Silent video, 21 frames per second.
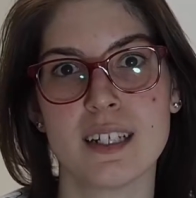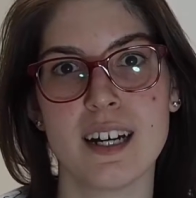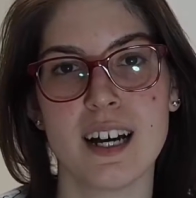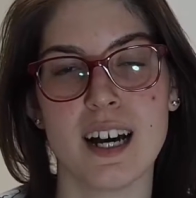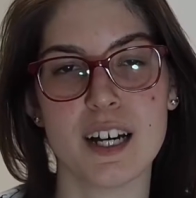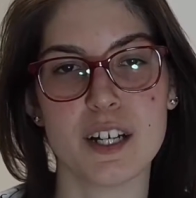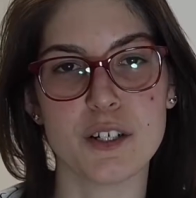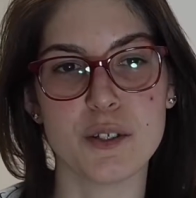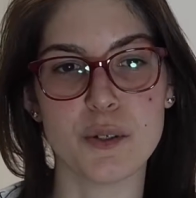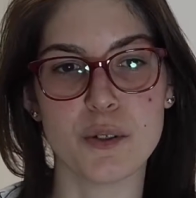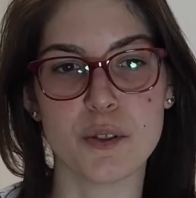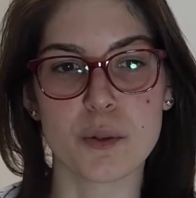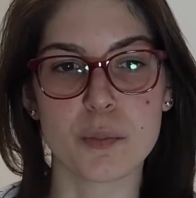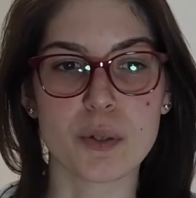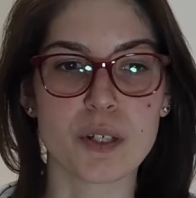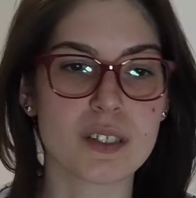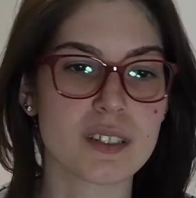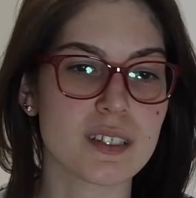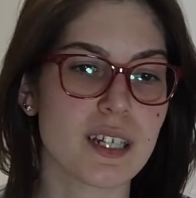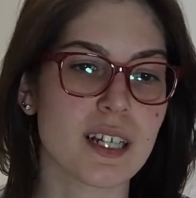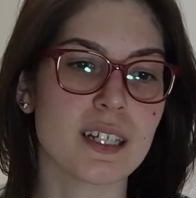I knew their
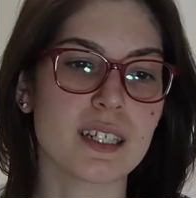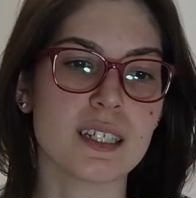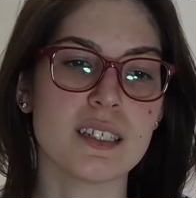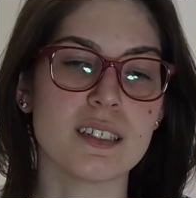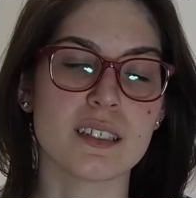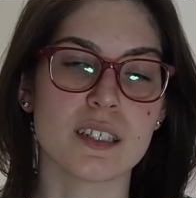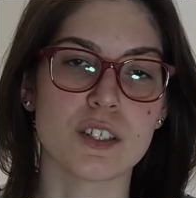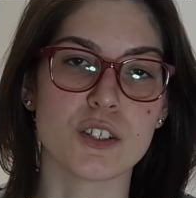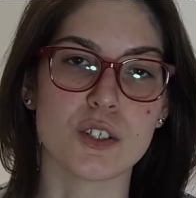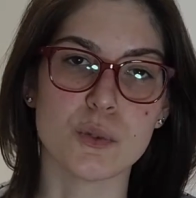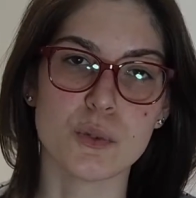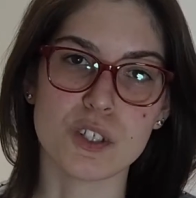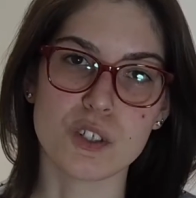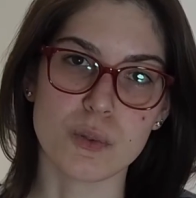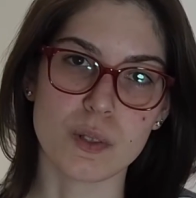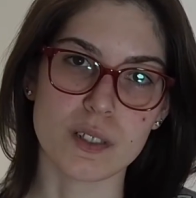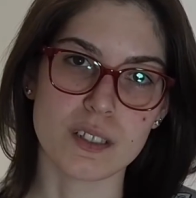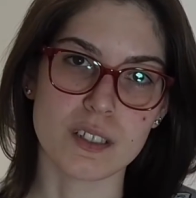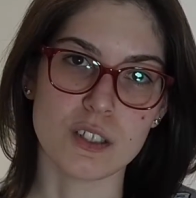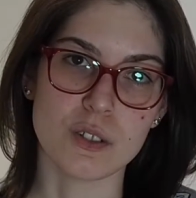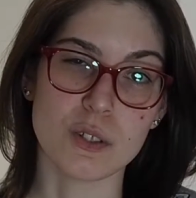personalities, I knew which
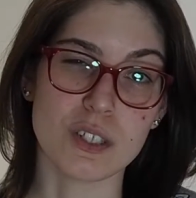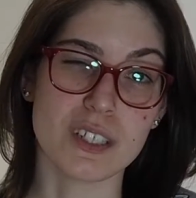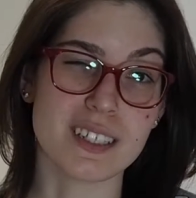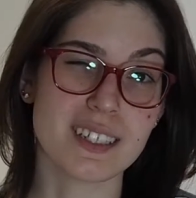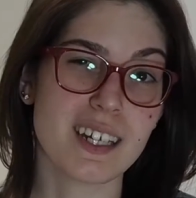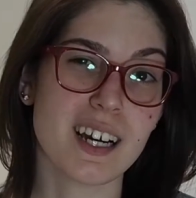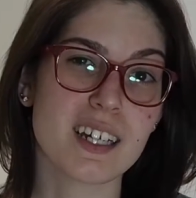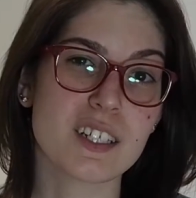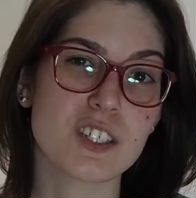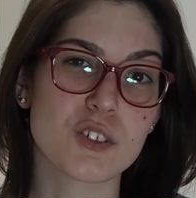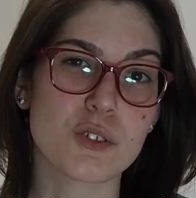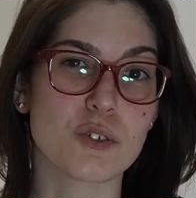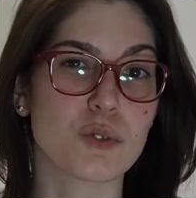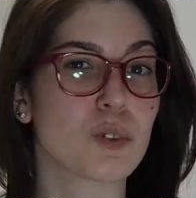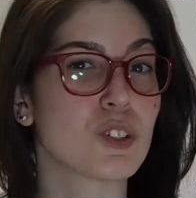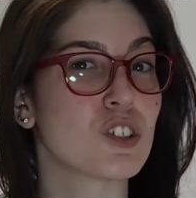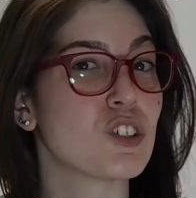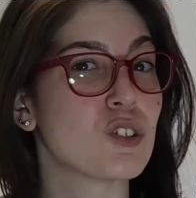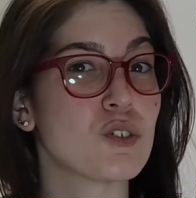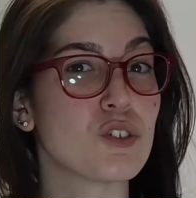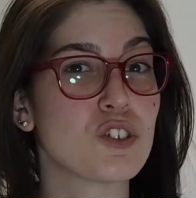ones you could touch, which
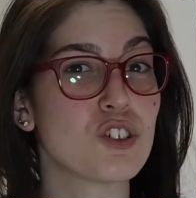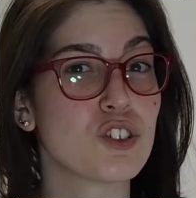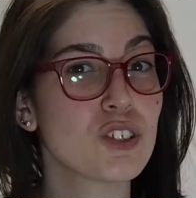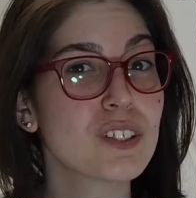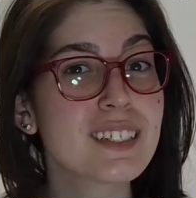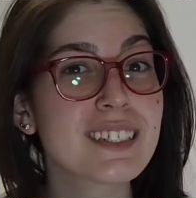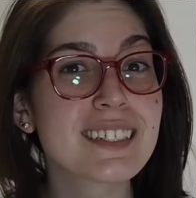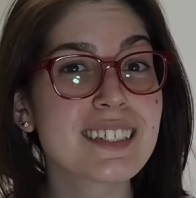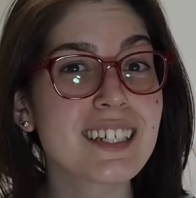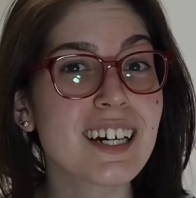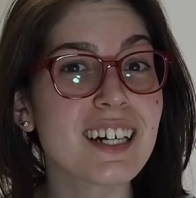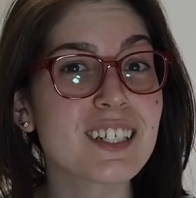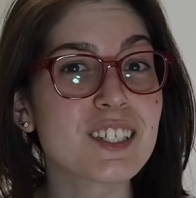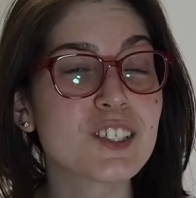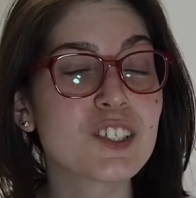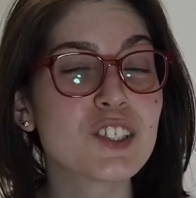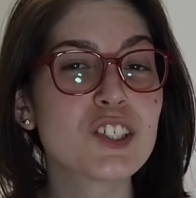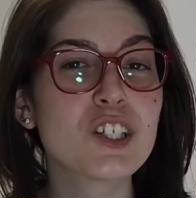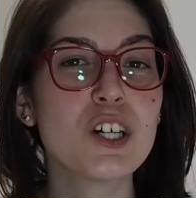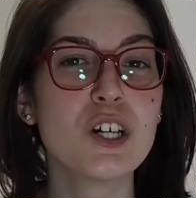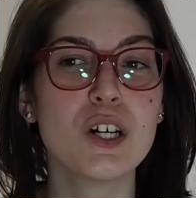ones you shouldn't
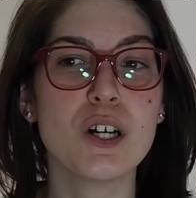touch.